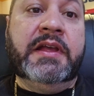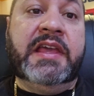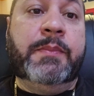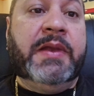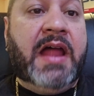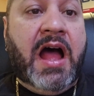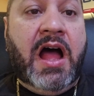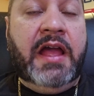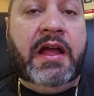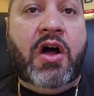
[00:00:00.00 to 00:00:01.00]
keep an
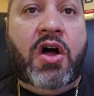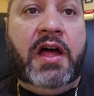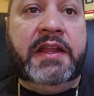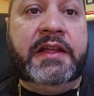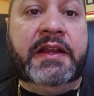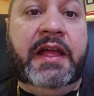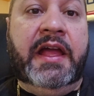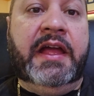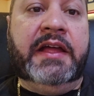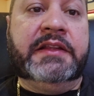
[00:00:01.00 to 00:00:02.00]
eye on it,
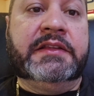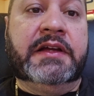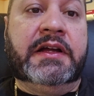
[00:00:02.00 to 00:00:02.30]
and